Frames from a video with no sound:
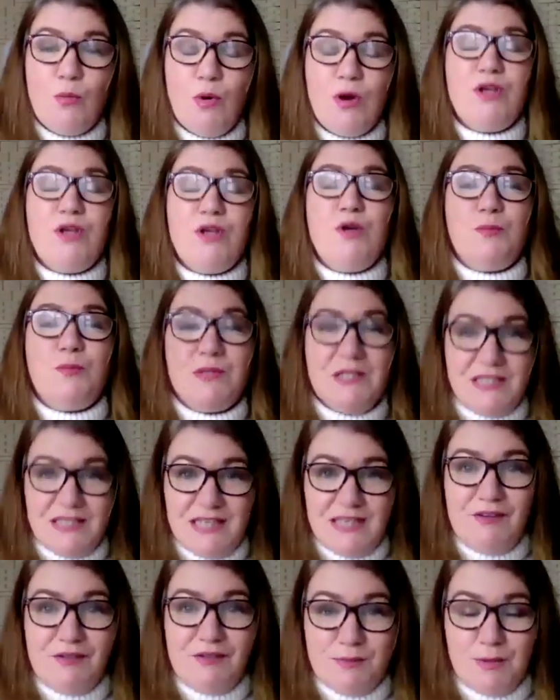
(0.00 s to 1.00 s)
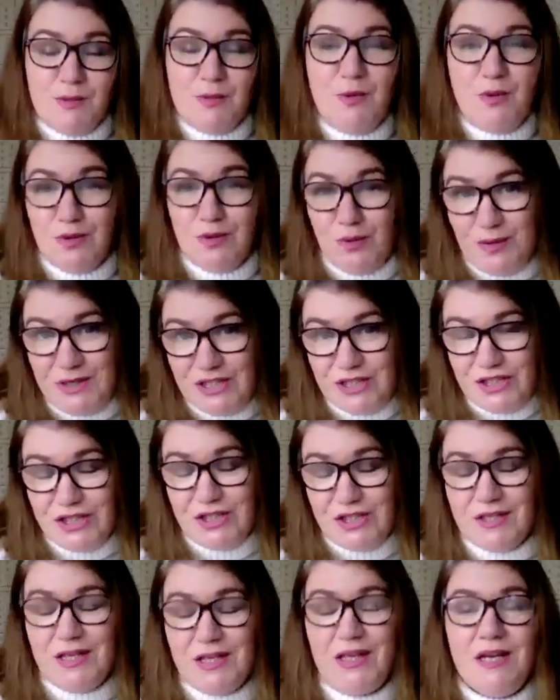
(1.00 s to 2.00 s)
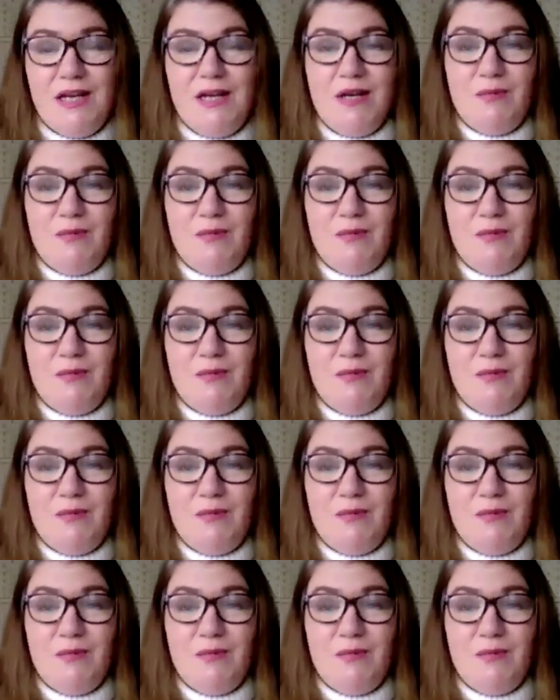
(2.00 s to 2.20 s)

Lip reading: what you perceive to be one question,